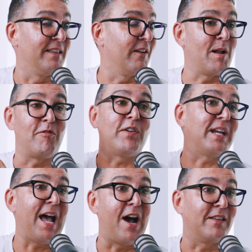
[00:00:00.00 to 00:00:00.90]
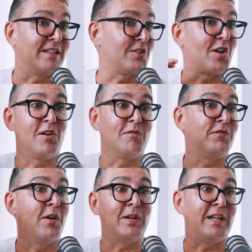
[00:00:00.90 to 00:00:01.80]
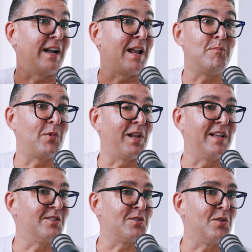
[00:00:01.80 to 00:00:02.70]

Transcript: they're going to freak out and start phoning an ambulance